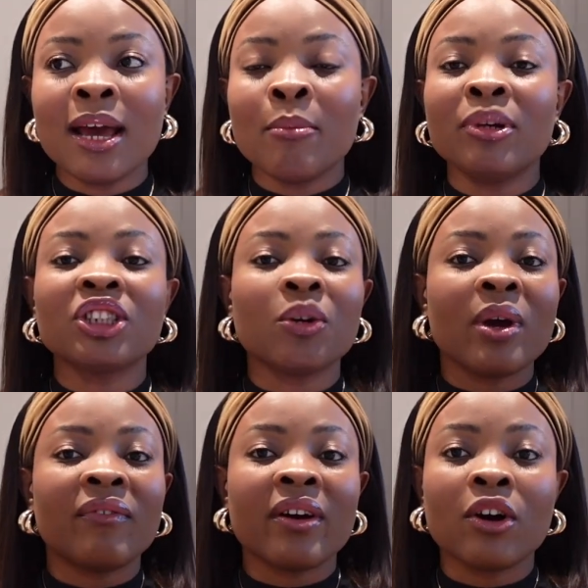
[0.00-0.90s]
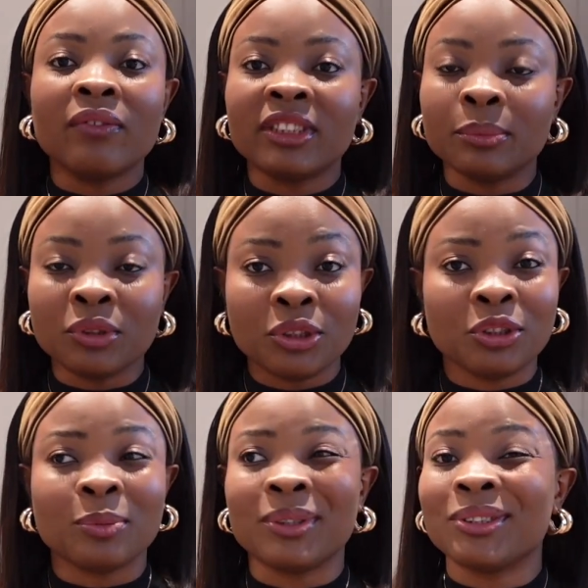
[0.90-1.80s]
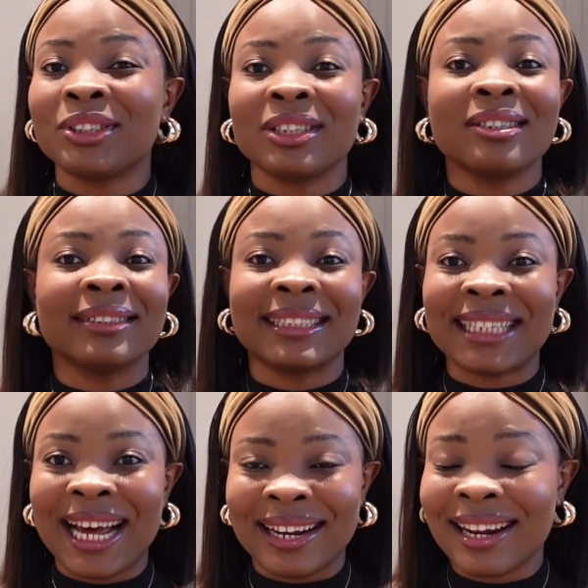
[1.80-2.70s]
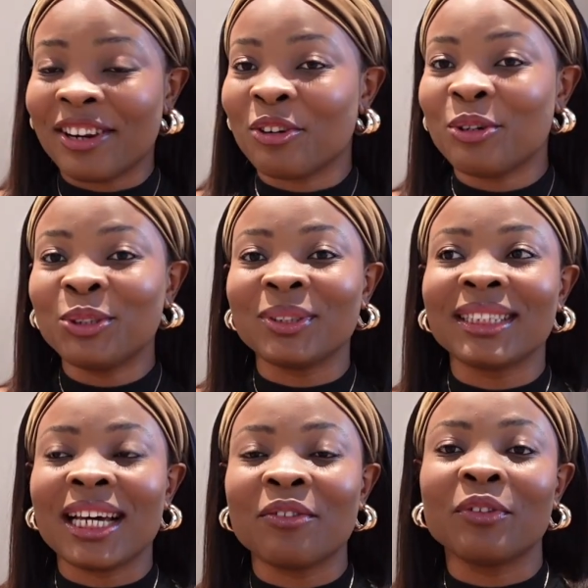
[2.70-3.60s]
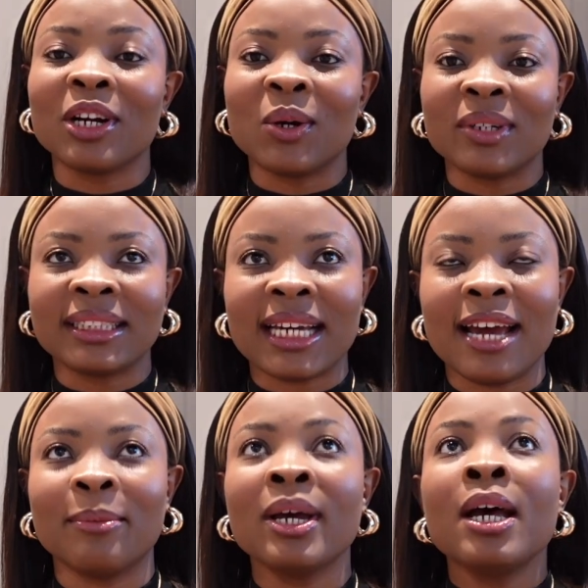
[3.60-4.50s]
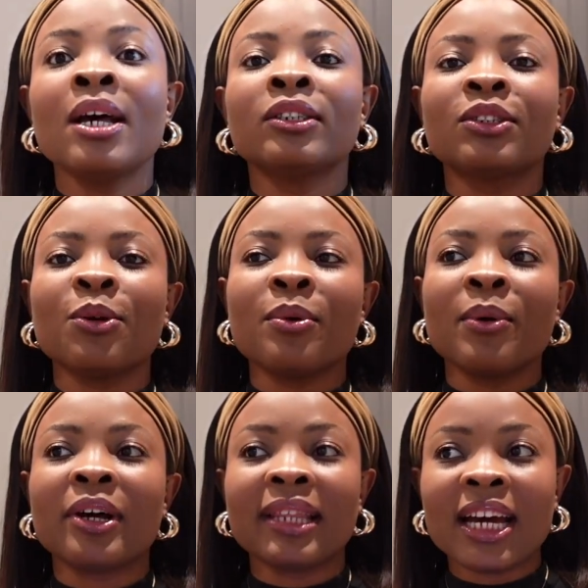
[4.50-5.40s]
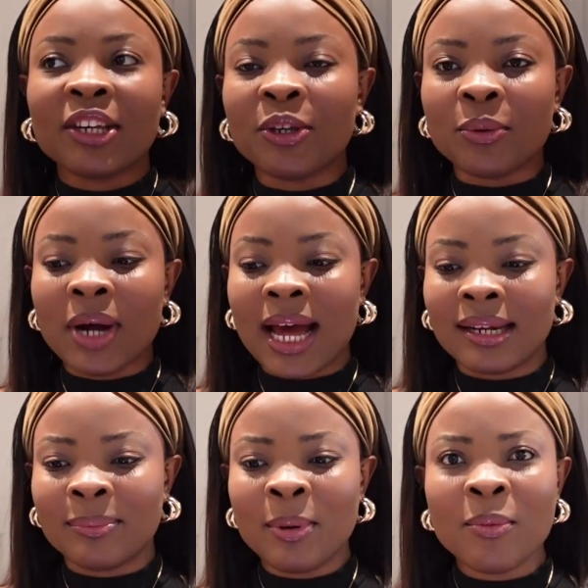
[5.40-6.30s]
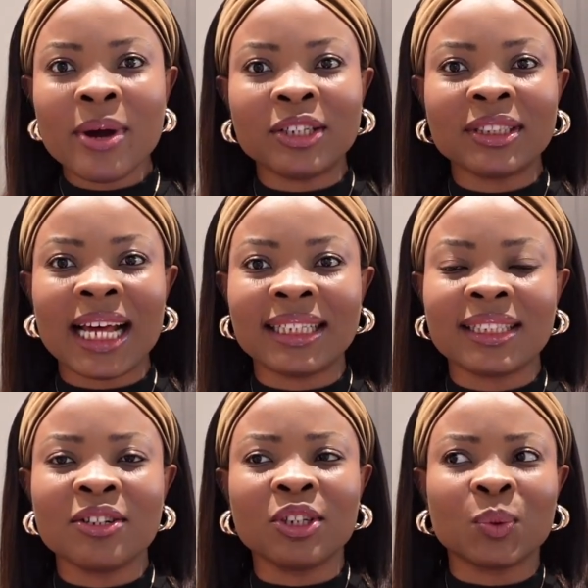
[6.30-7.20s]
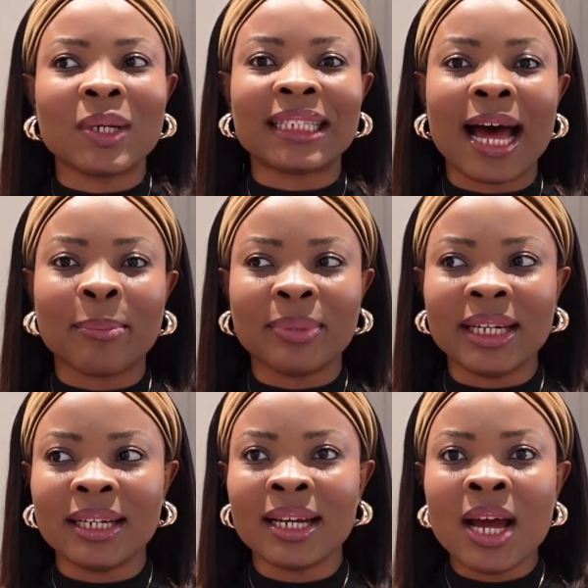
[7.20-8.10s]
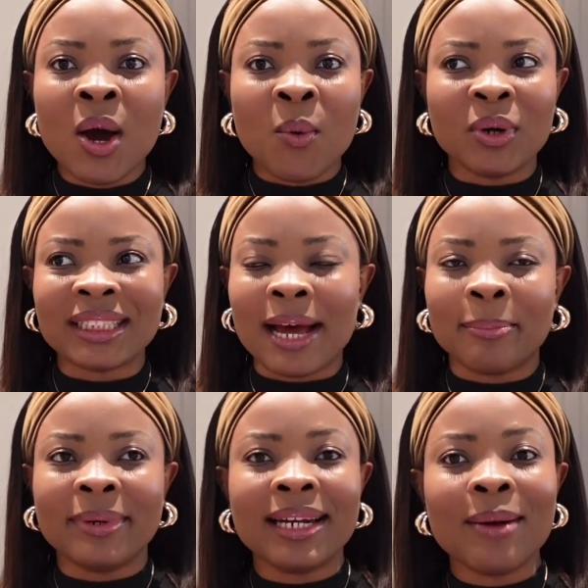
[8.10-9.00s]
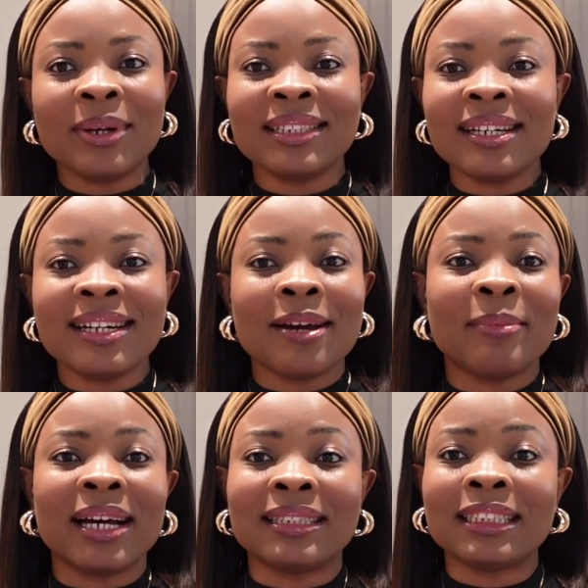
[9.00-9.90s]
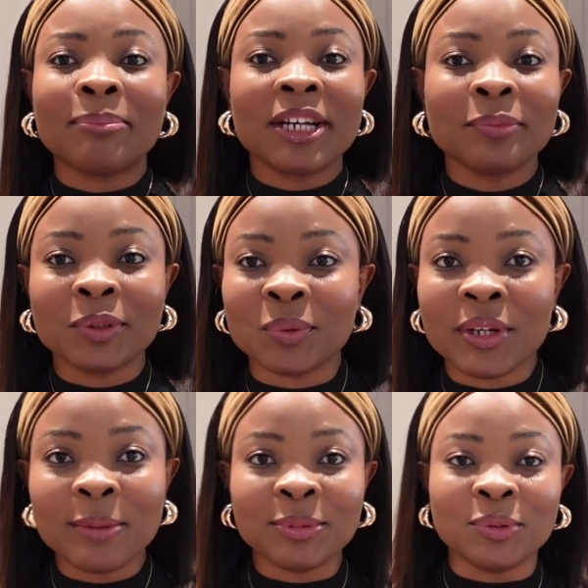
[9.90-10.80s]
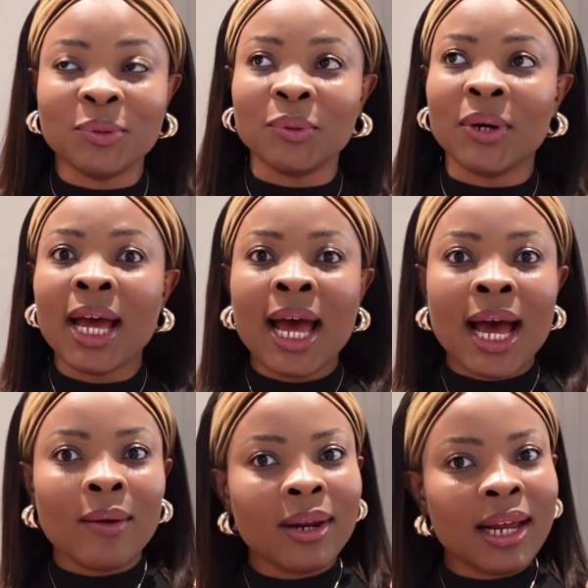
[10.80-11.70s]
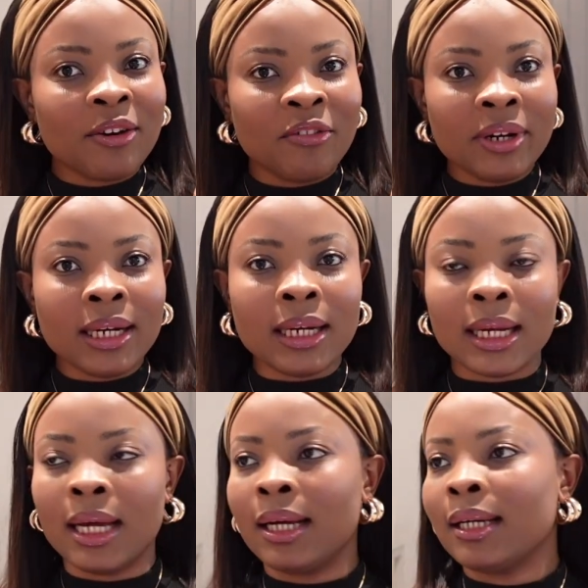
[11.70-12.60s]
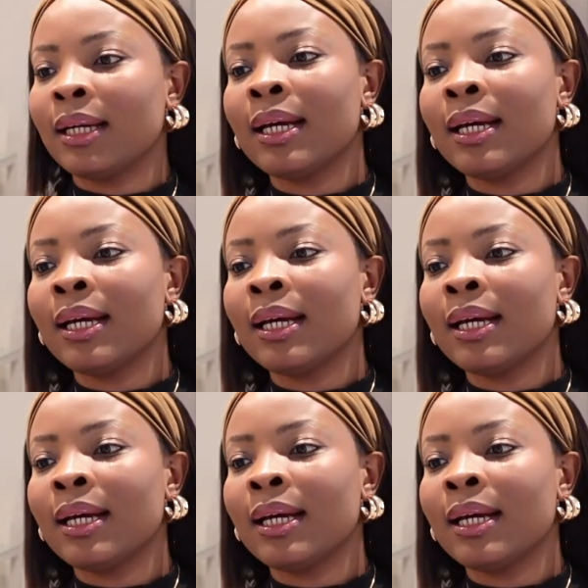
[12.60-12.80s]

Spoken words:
Make sure you wear very comfortable shoes, because you're gonna stand, like you're going to stand for a long time. So we were on that queue, and people were just asking us what's happening, and we were telling them that it's passport we came to do. And they're like, really, huh?